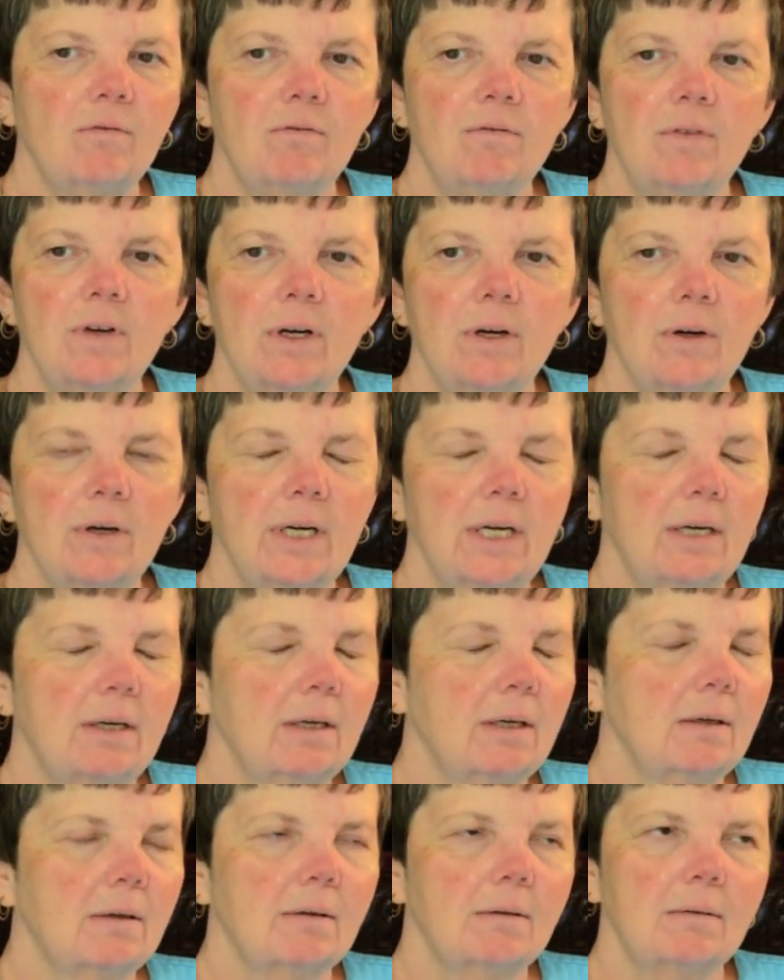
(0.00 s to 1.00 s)

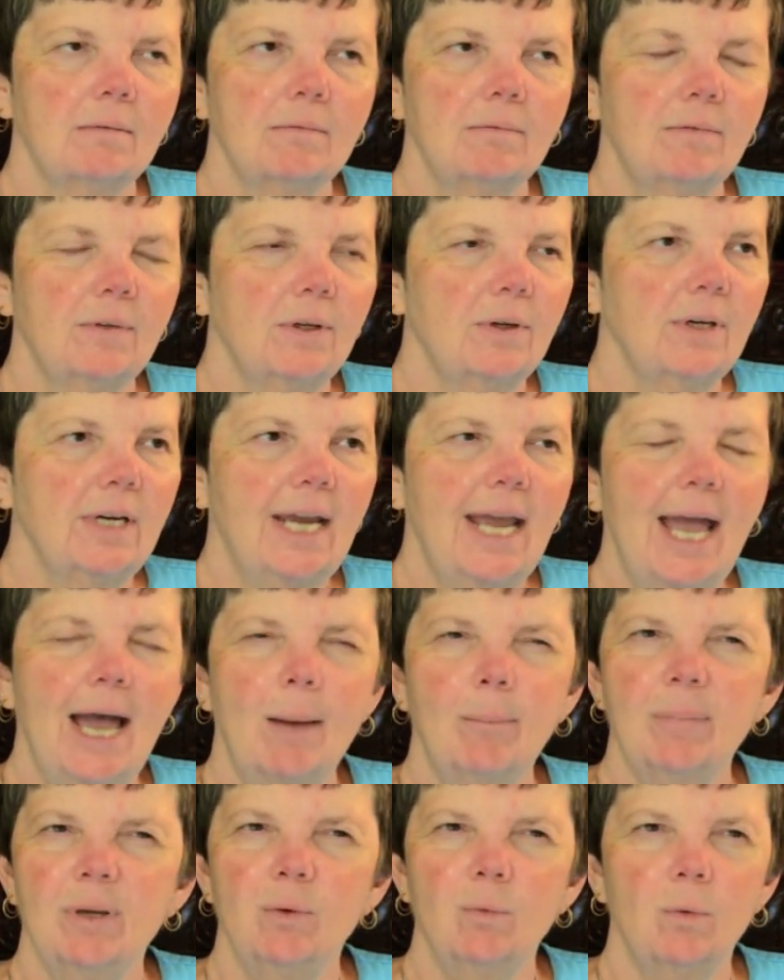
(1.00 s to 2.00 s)
very, very
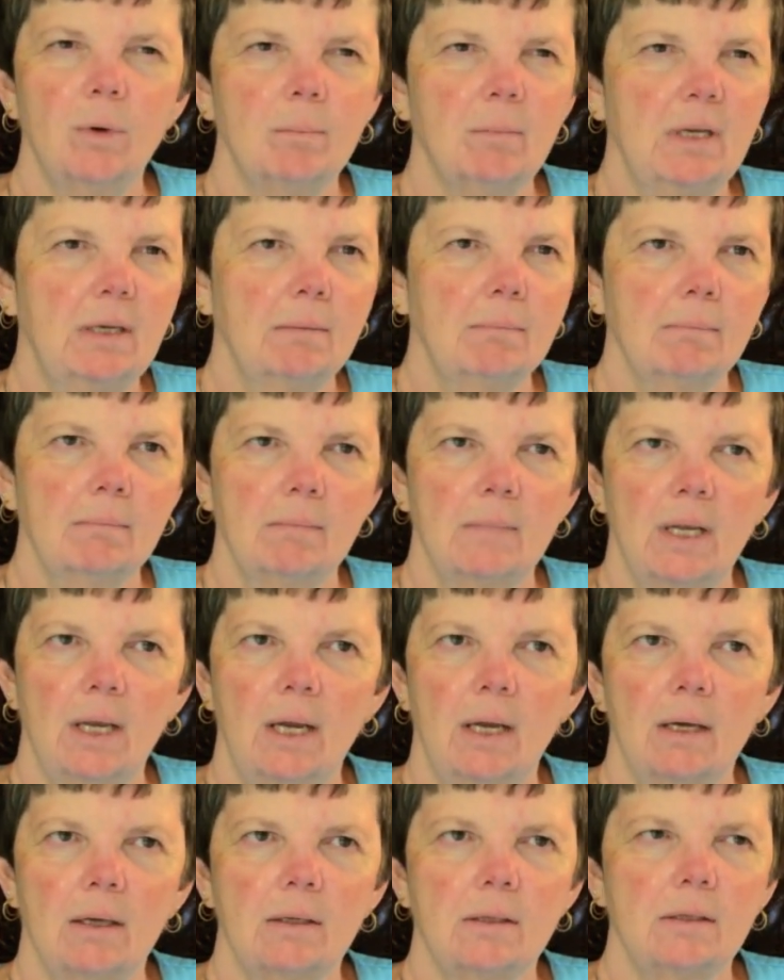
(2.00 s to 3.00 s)
happy women.
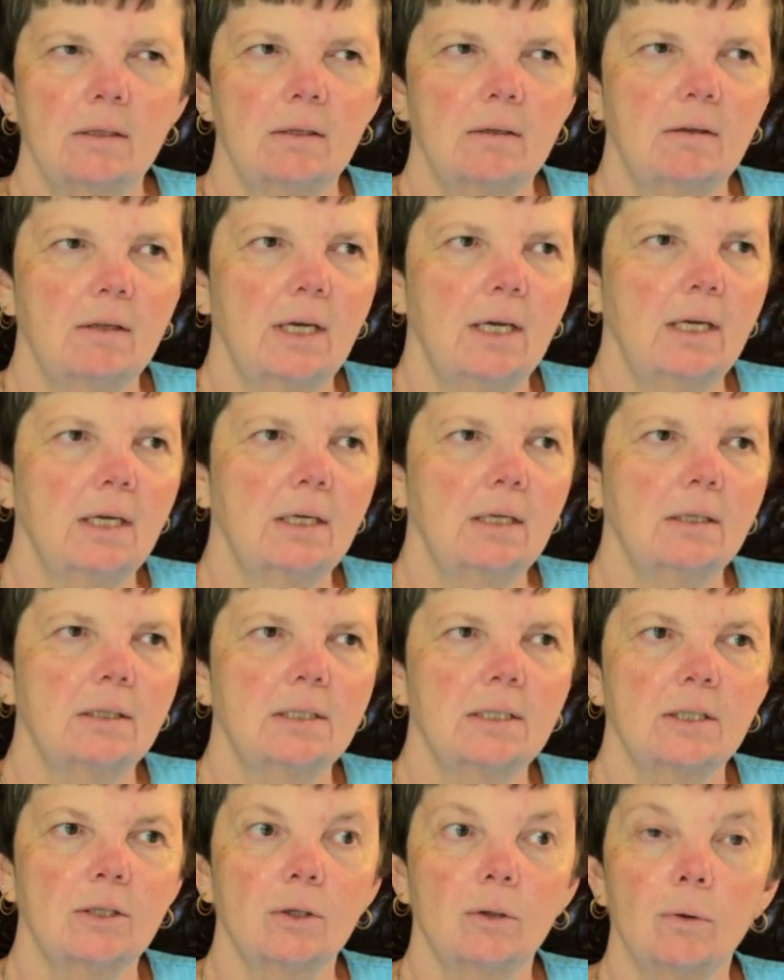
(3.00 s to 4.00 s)
And they
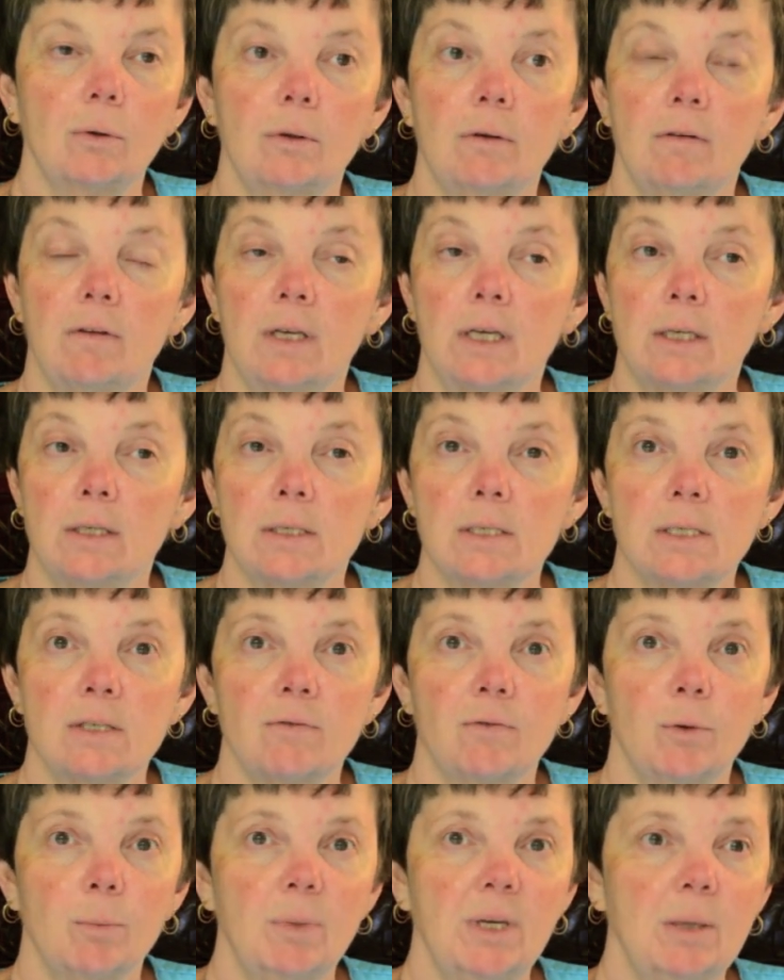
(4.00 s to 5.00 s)
did good things
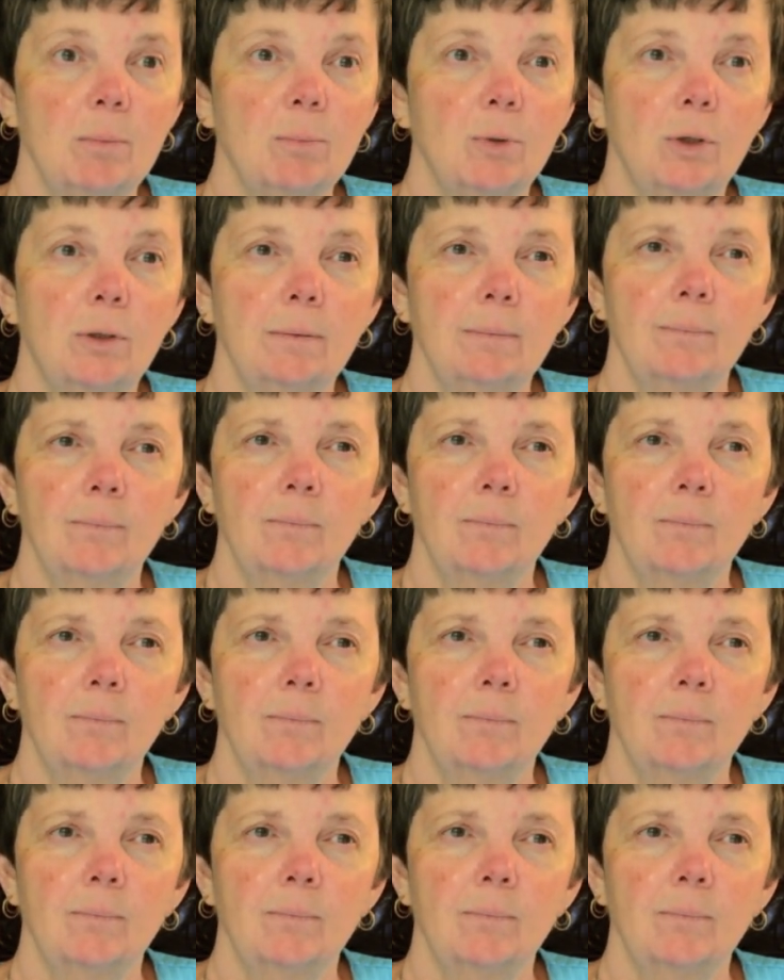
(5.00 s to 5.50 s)
for people.